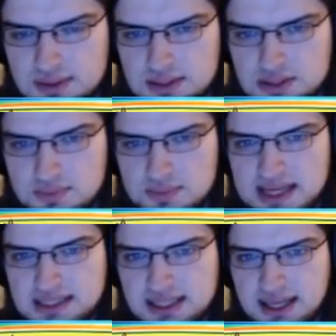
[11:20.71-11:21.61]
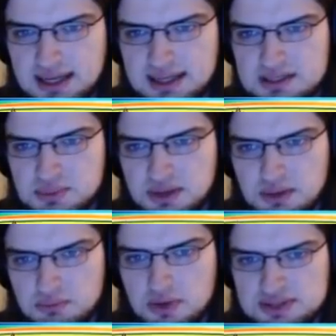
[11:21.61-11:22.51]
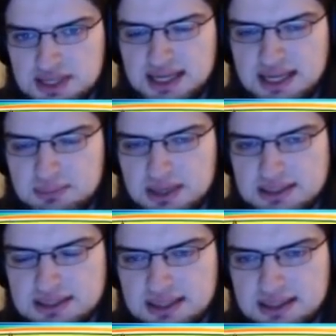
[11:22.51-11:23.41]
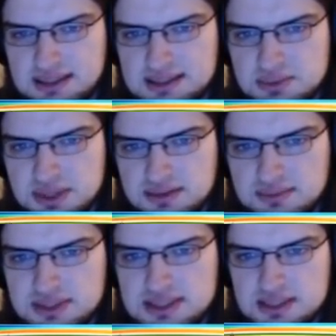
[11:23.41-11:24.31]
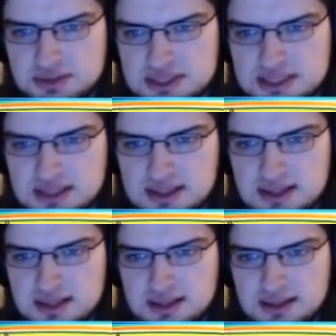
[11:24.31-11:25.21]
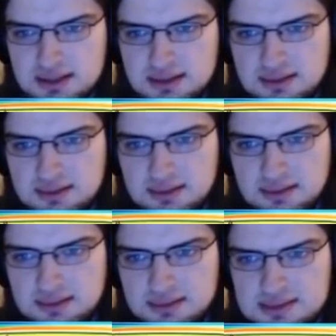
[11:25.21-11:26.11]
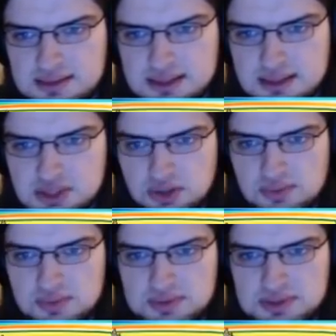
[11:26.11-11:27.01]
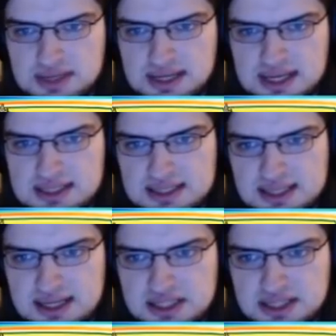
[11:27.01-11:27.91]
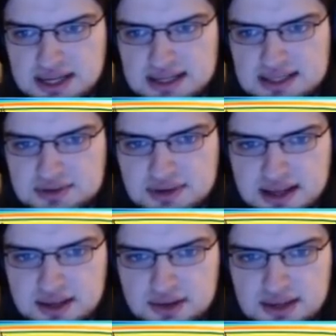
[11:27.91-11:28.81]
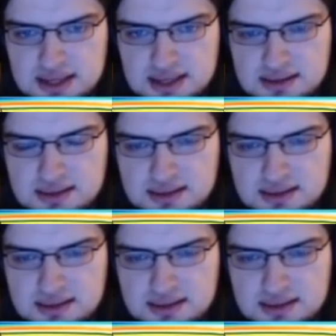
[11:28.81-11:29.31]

It's got Mega Glalie as well. Most likely Mega Glalie as well, which is interesting. Because I'm torn between Aegislash and Terrakion here.